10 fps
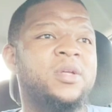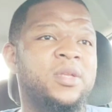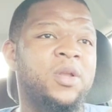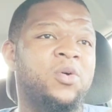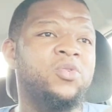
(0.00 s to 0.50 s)

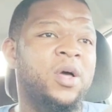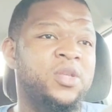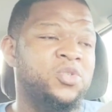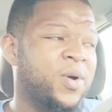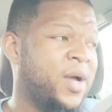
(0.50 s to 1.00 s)
You know,
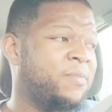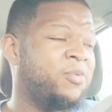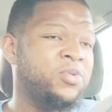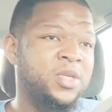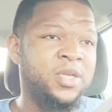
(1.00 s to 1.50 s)
uh, Jaron
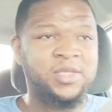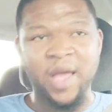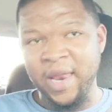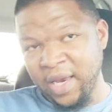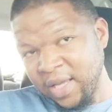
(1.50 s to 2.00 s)
Boots and his
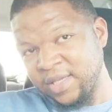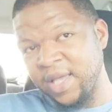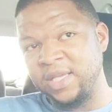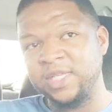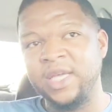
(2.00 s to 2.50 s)
daddy. They
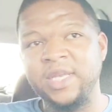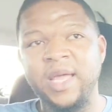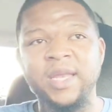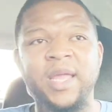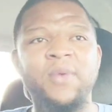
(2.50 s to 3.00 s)
say he said
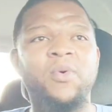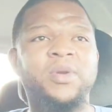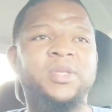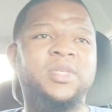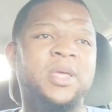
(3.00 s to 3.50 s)
that they
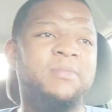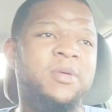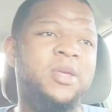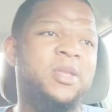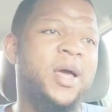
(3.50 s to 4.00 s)
wanted ten
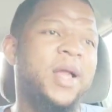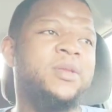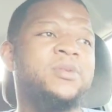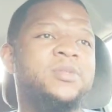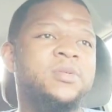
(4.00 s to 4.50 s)
million
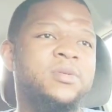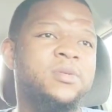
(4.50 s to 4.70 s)
dollars.